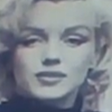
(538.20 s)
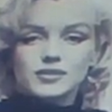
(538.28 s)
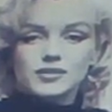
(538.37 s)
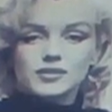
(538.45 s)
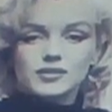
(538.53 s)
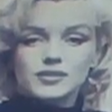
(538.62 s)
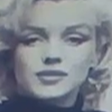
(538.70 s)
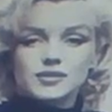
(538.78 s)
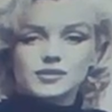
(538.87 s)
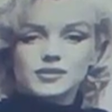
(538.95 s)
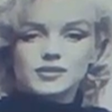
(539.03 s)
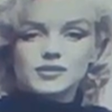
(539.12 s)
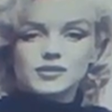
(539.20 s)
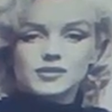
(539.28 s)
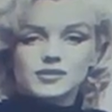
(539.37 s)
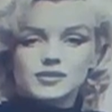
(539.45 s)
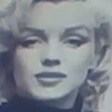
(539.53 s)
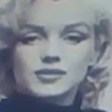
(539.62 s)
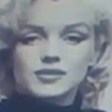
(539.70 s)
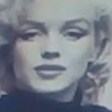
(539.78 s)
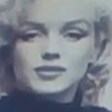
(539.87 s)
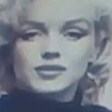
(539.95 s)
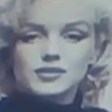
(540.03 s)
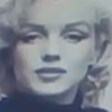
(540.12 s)

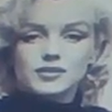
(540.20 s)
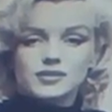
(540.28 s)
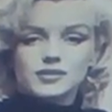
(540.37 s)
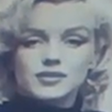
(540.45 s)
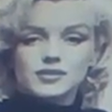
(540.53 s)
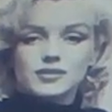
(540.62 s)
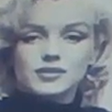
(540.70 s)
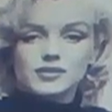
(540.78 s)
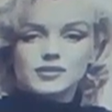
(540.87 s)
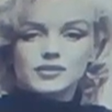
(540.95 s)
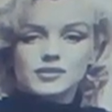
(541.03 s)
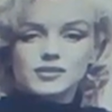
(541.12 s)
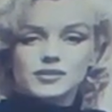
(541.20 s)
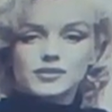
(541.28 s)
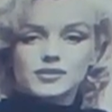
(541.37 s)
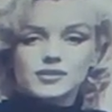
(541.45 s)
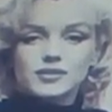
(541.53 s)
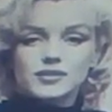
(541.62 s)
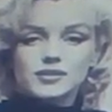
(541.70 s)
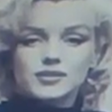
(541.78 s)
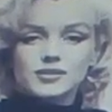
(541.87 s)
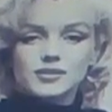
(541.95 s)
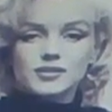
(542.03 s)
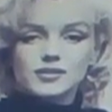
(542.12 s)

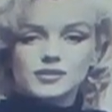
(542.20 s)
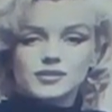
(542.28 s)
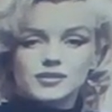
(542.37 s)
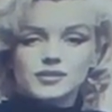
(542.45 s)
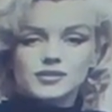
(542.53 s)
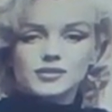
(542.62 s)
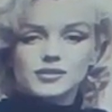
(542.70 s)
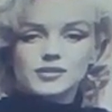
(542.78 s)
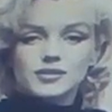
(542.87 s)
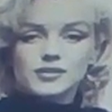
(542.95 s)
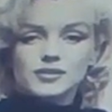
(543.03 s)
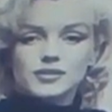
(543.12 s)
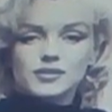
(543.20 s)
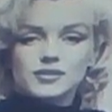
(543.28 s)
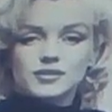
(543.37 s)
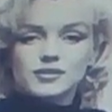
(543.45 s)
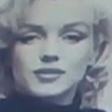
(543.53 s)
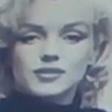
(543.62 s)
The person shown says nothing.